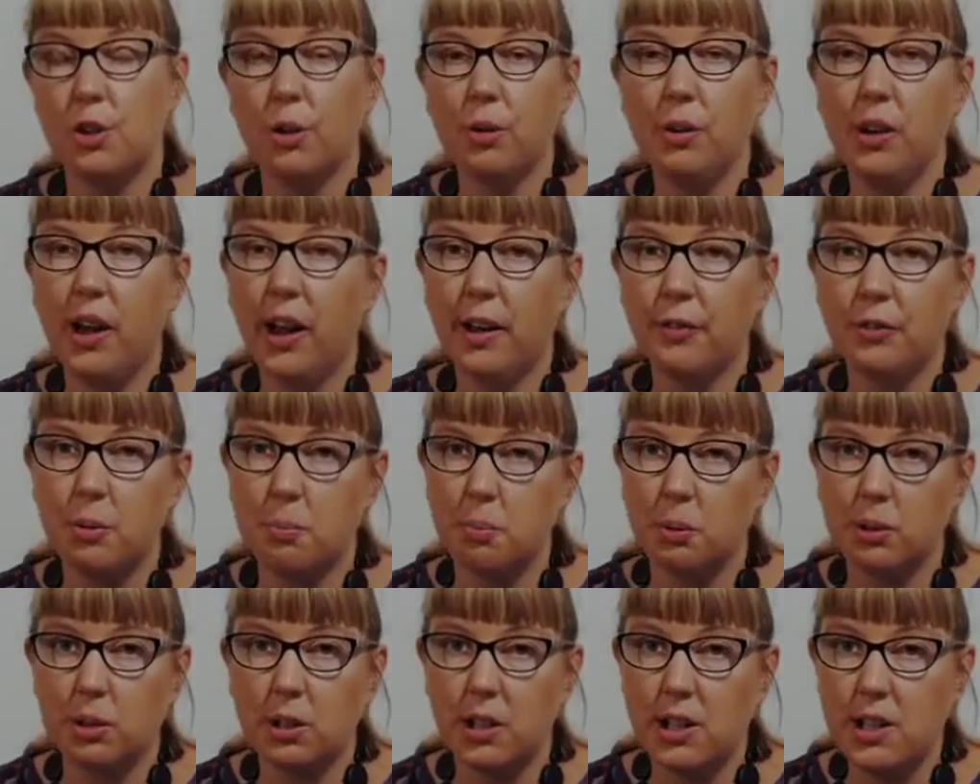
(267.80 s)
don't have to
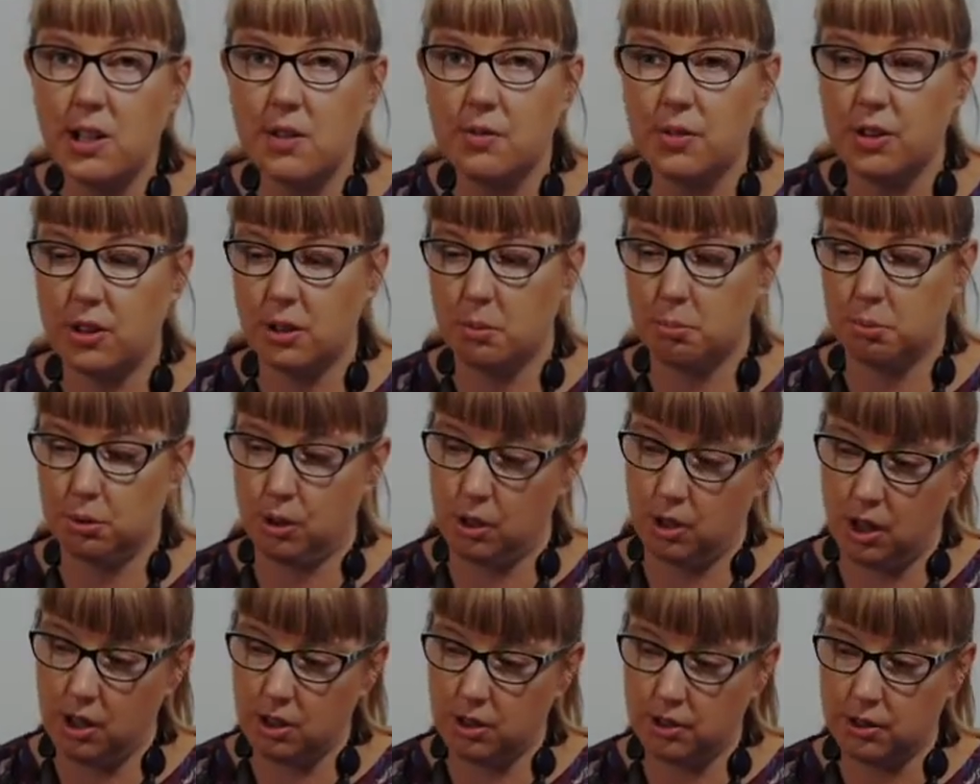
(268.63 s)
believe in the
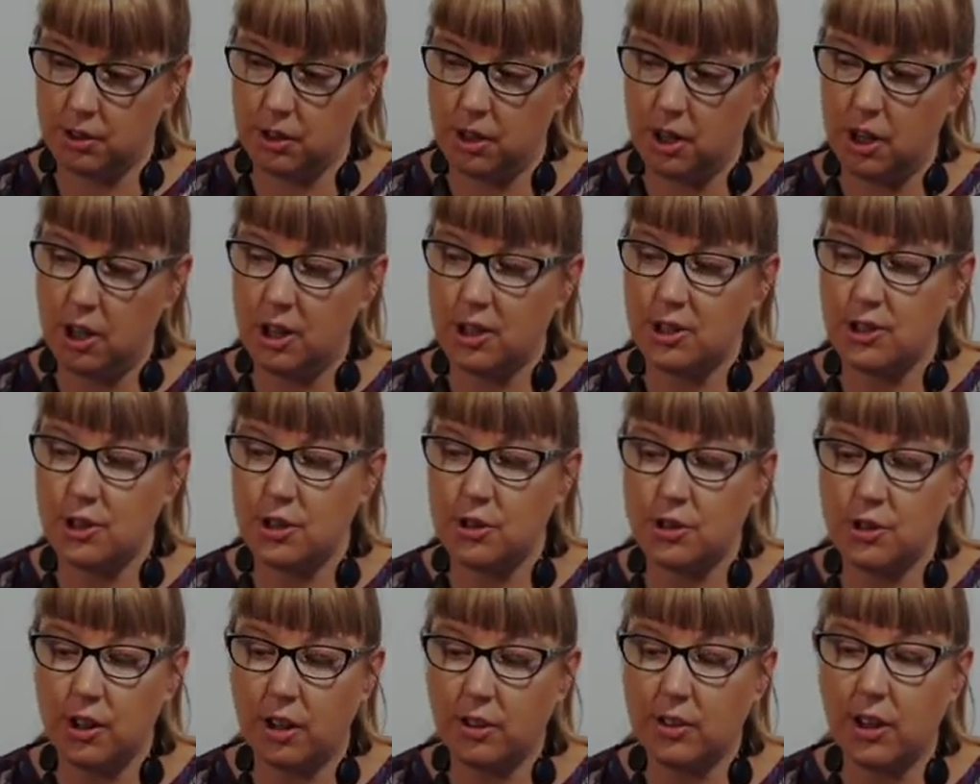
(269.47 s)
product, you
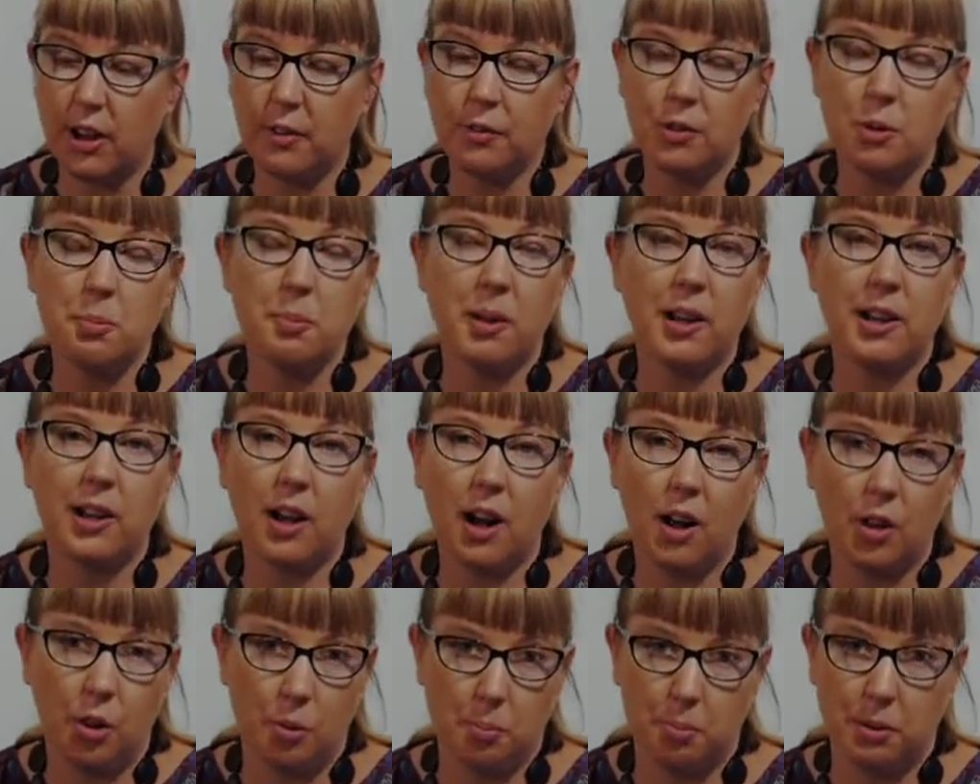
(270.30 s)
just have to make
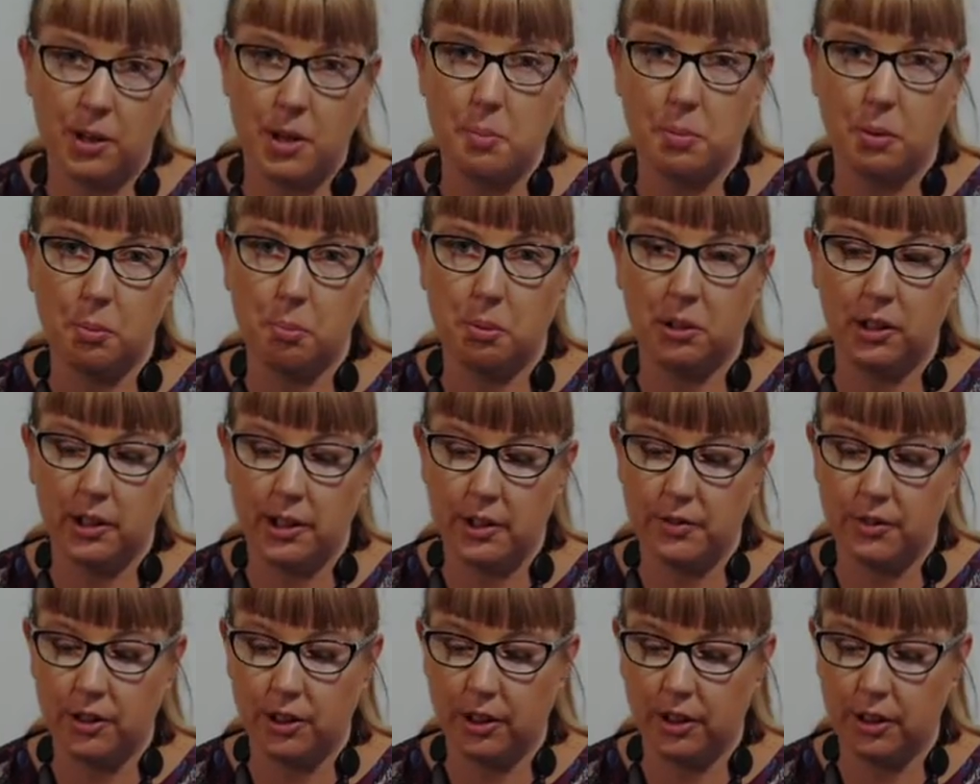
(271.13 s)
other people
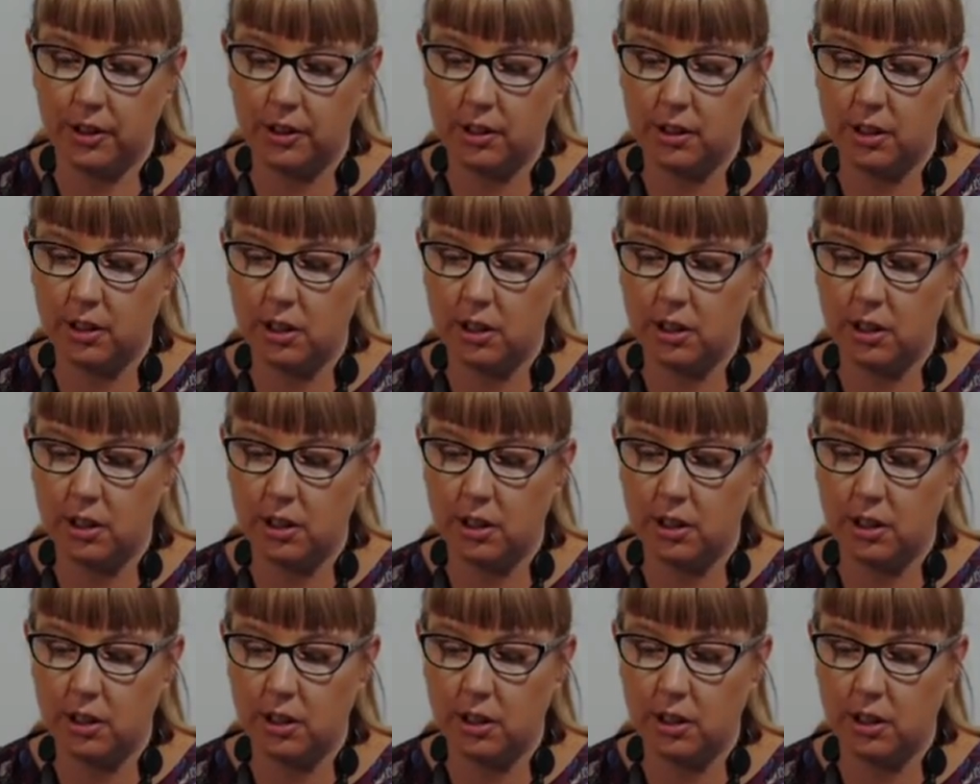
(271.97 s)
believe in it."